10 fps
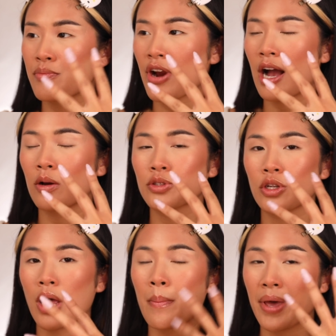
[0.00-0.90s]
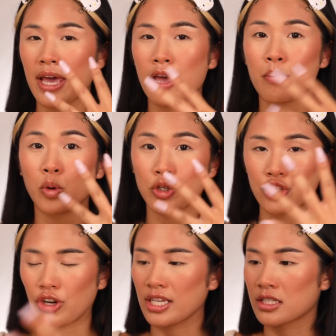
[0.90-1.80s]
brows appear more
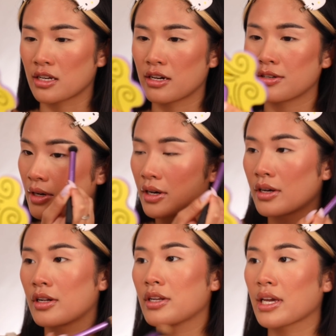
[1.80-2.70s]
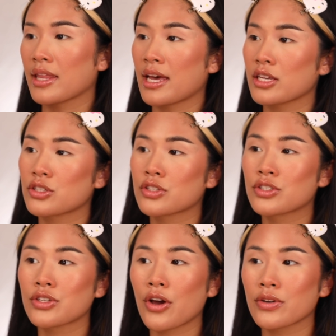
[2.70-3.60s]
straighter. Oh, look at that, it's
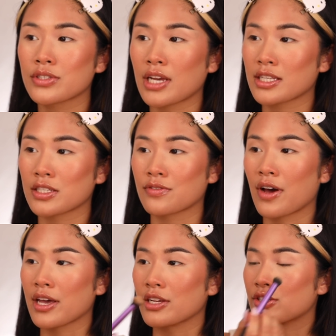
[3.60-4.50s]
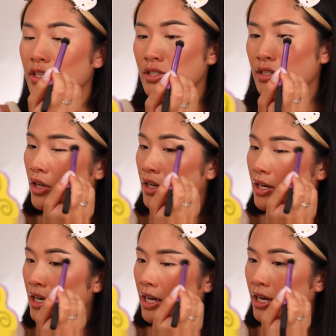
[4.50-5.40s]
so satisfying just
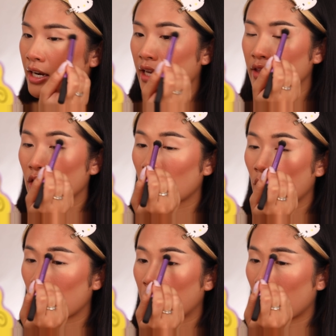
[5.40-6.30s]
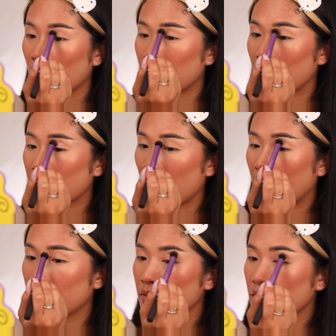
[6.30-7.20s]
neatening the lower part of my
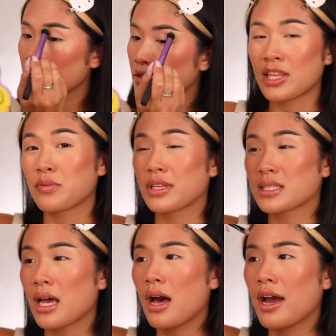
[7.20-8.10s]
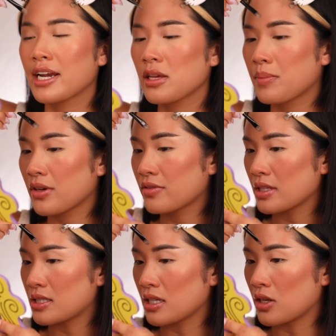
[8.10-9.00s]
brows. And then with a tiny bit of
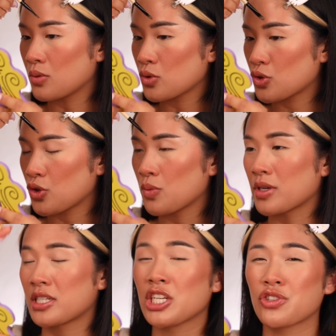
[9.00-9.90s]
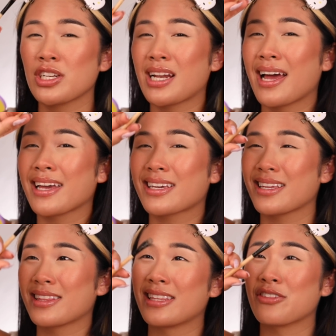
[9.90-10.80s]
concealer, not too much, literally like
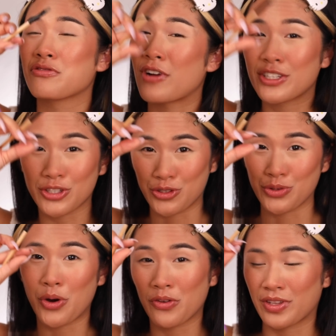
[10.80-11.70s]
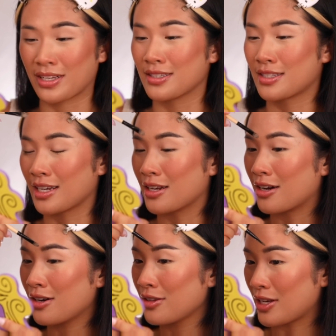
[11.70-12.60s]
the residue of the
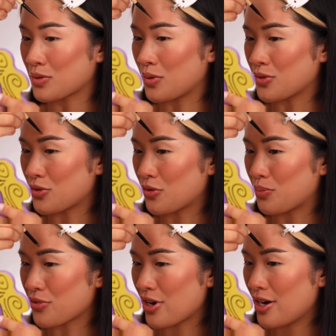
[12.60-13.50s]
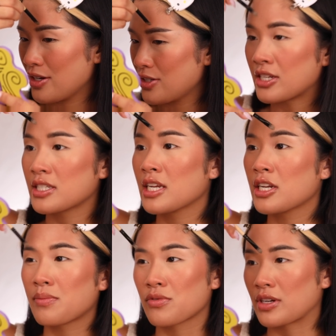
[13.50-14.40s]
concealer that's on your brush, and just
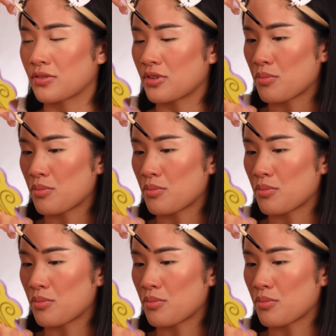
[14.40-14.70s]
neaten up the rest of the